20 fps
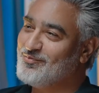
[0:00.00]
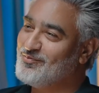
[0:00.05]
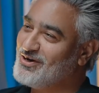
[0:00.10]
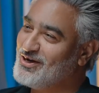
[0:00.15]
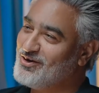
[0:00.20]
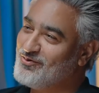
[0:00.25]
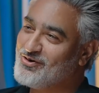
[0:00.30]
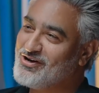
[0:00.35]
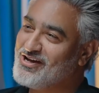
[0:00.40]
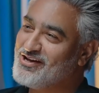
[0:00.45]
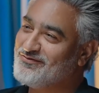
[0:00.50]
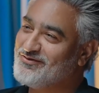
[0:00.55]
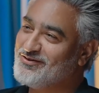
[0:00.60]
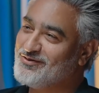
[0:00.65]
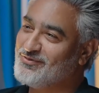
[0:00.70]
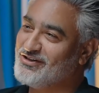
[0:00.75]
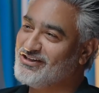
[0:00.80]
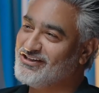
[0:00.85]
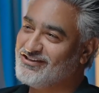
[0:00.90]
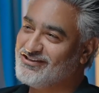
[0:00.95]
my wife,
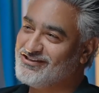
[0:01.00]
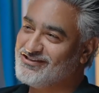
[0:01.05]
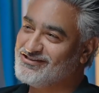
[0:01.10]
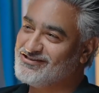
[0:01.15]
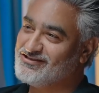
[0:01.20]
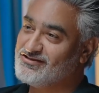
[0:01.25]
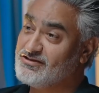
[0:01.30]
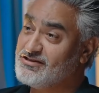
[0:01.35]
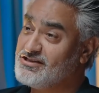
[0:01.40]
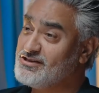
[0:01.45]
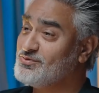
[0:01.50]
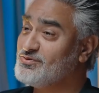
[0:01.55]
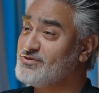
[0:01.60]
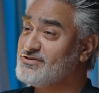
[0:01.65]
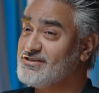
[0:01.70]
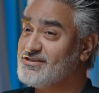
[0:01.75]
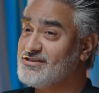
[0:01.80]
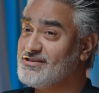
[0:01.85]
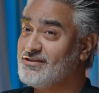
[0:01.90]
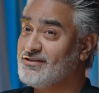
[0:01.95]
and my kids. This
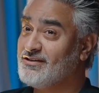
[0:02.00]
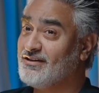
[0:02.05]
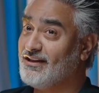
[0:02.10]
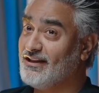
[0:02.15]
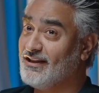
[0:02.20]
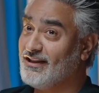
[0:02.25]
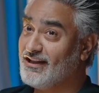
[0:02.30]
was in